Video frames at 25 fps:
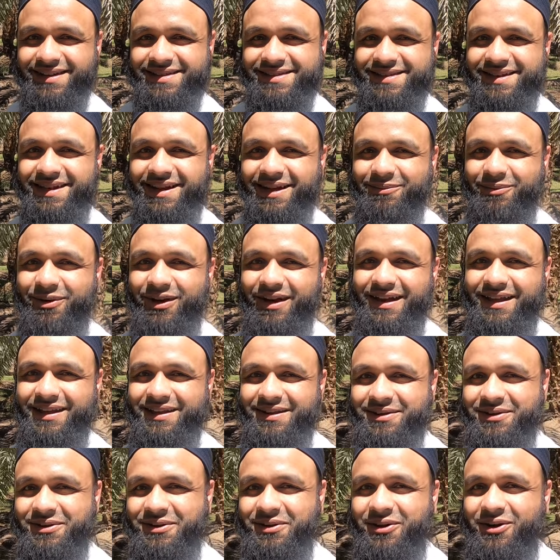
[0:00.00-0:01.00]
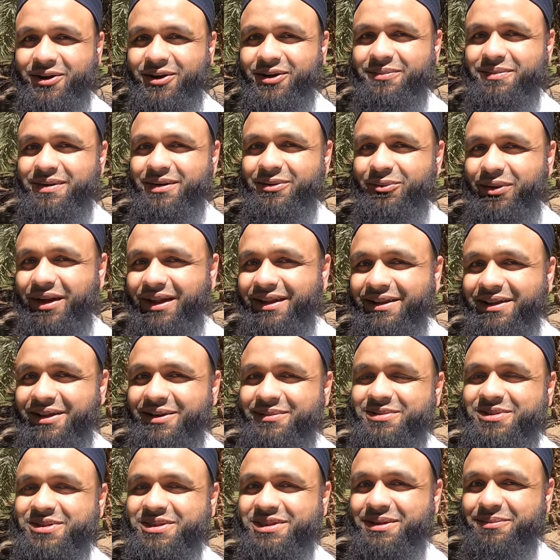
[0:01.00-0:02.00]
Assalamu alaikum and
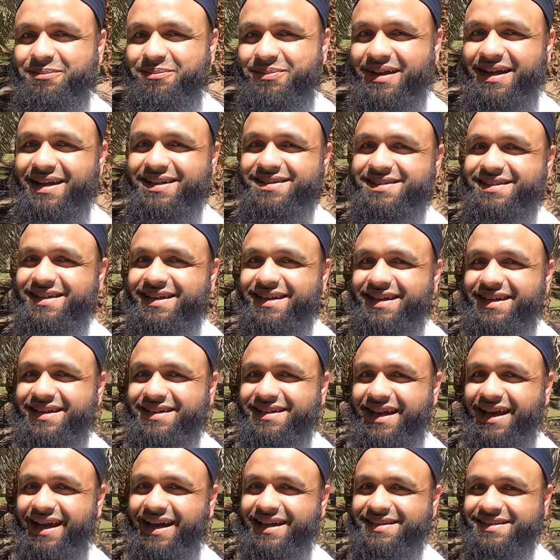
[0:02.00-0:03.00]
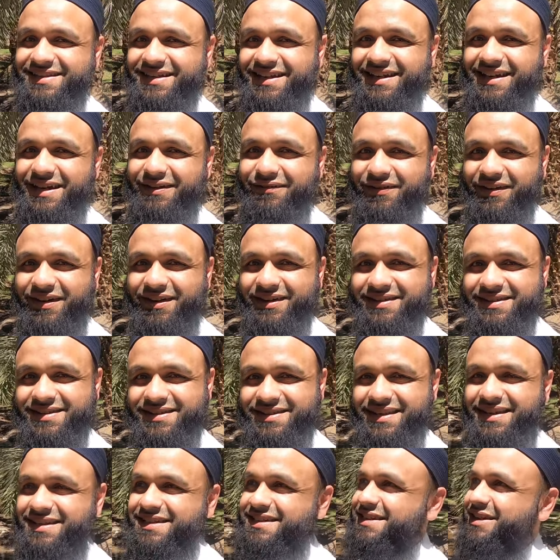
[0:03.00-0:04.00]
welcome to the blessed and significant
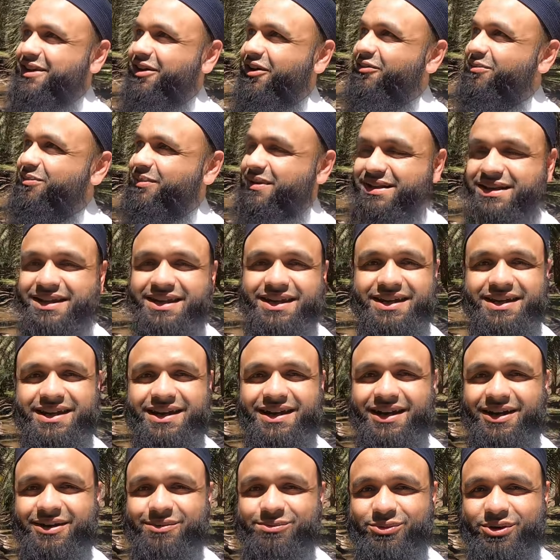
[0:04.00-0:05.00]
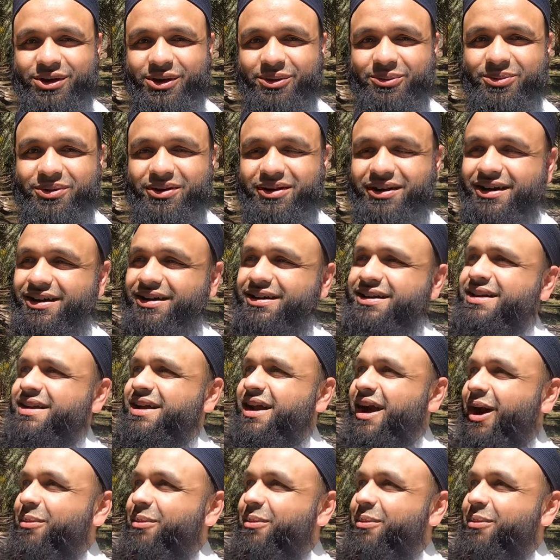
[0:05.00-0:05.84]
city of Medina Al Munawwara.